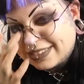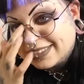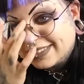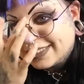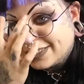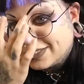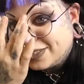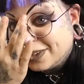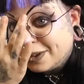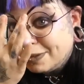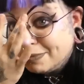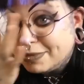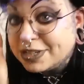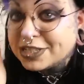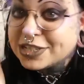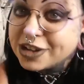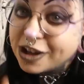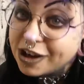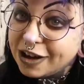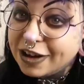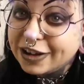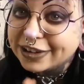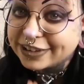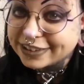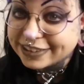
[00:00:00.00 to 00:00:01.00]
so much
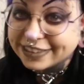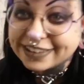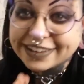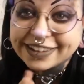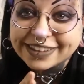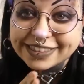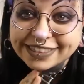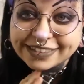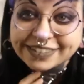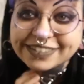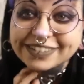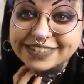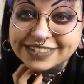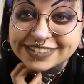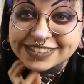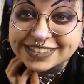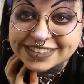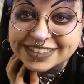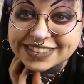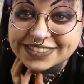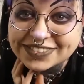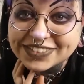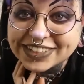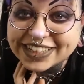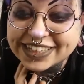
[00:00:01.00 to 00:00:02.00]
harder than I thought it was
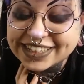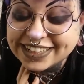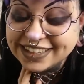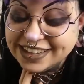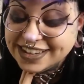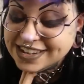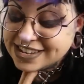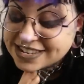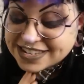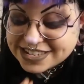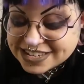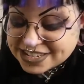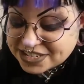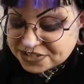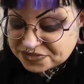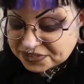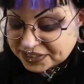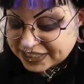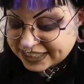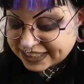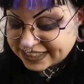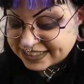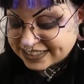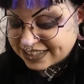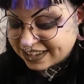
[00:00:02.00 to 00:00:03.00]
going to be. Just
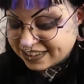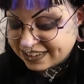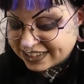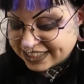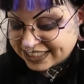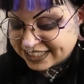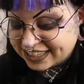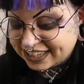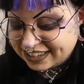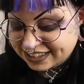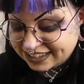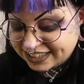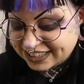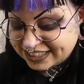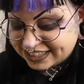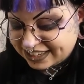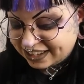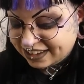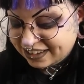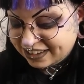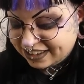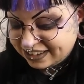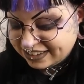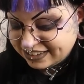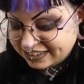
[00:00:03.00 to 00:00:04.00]
because I
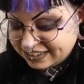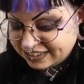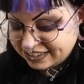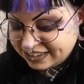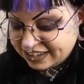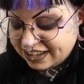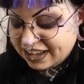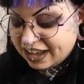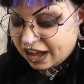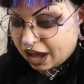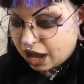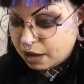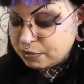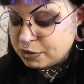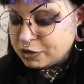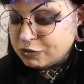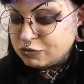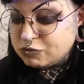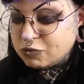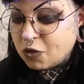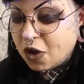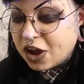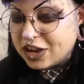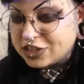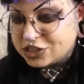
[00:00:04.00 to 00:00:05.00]
can't, I'm a
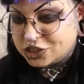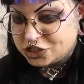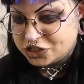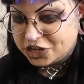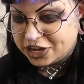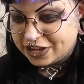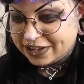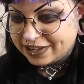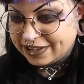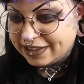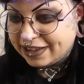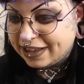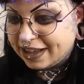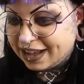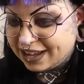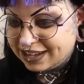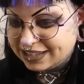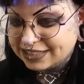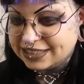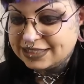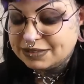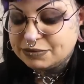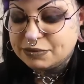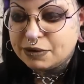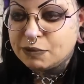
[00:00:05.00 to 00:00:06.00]
rusher.
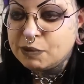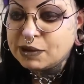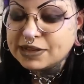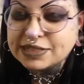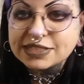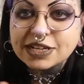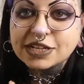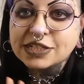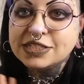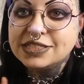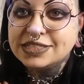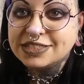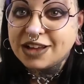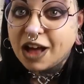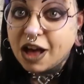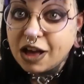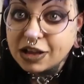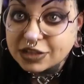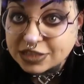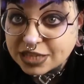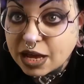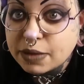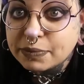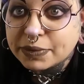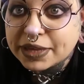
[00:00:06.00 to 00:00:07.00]
Once I
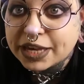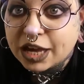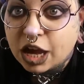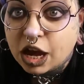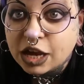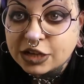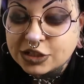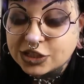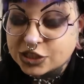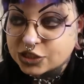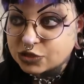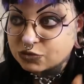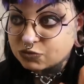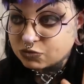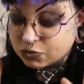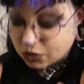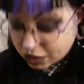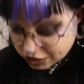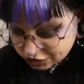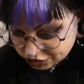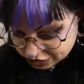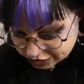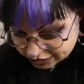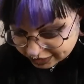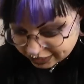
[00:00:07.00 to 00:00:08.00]
start something, I just
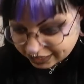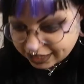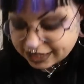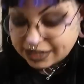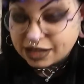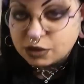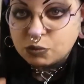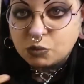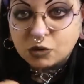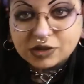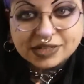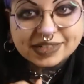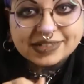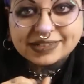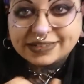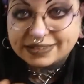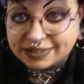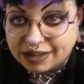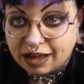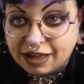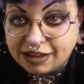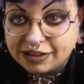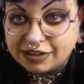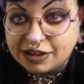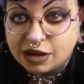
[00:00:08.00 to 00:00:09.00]
rush it and I want it
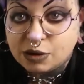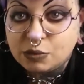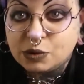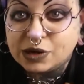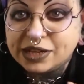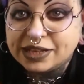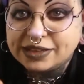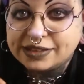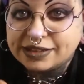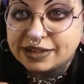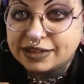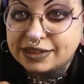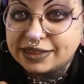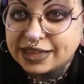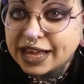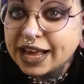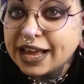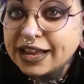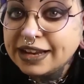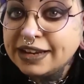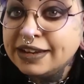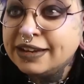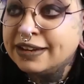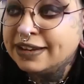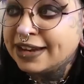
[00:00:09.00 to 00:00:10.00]
done. I want it done
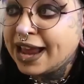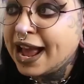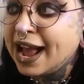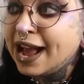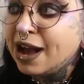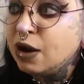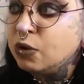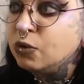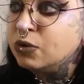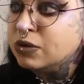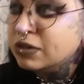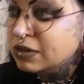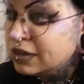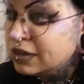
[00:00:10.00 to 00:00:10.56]
then, now,